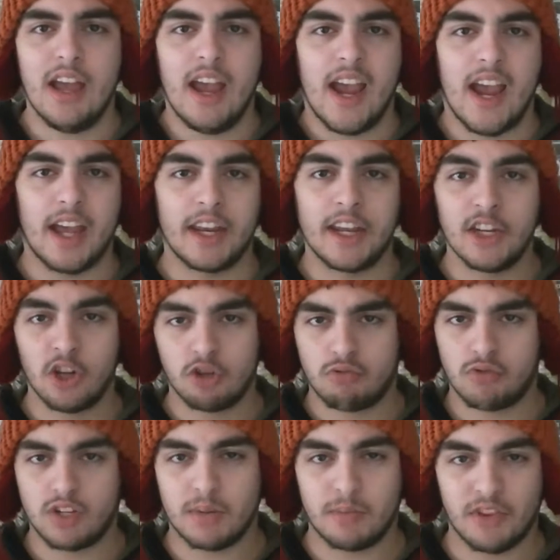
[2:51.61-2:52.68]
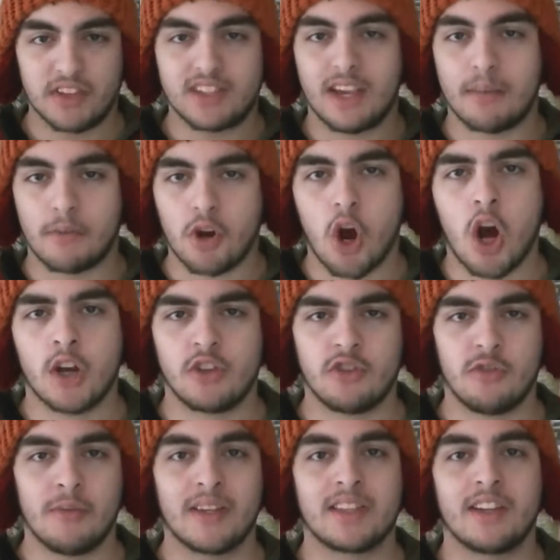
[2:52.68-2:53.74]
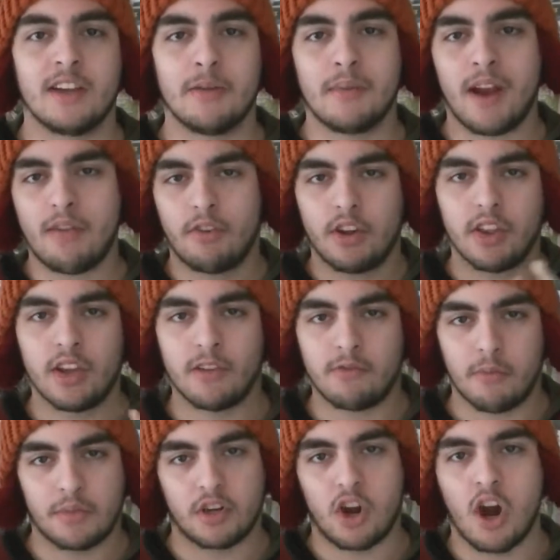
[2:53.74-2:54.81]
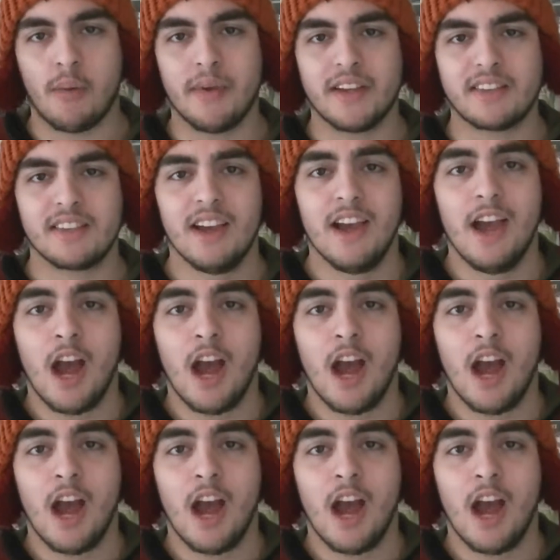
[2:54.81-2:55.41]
and he does resemble the same costume as him and everything from the comics.